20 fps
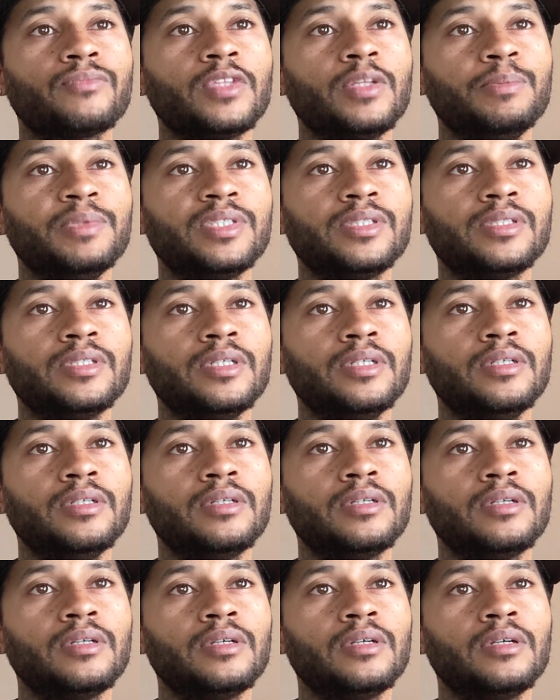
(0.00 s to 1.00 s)
Let me see. Let
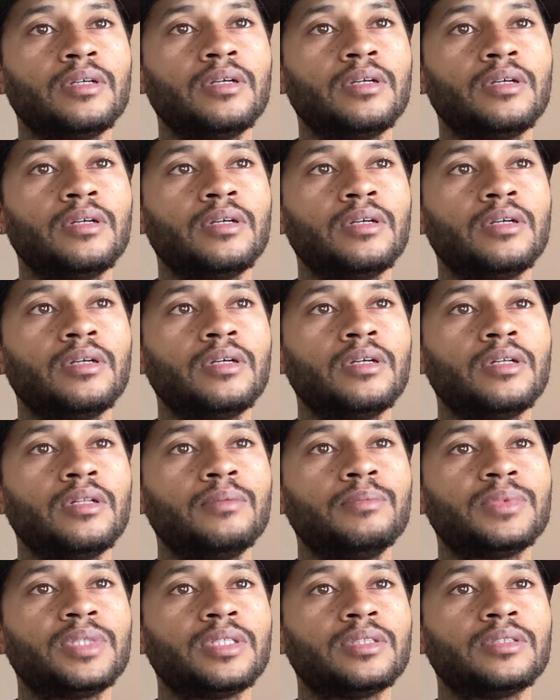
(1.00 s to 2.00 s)

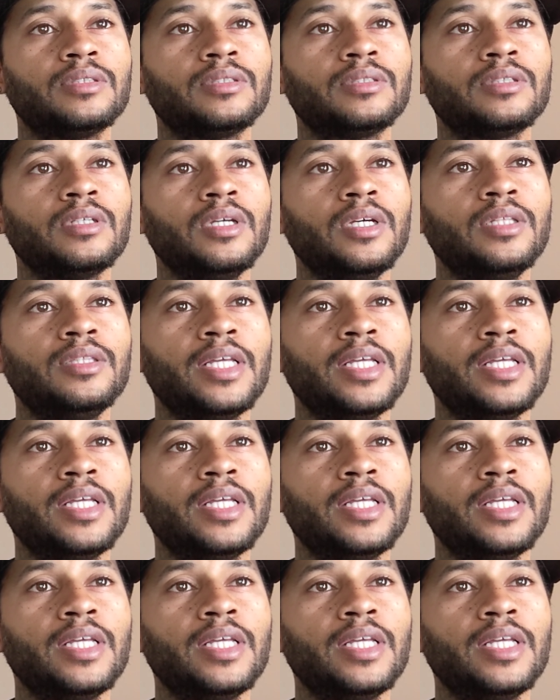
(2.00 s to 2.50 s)
me click this.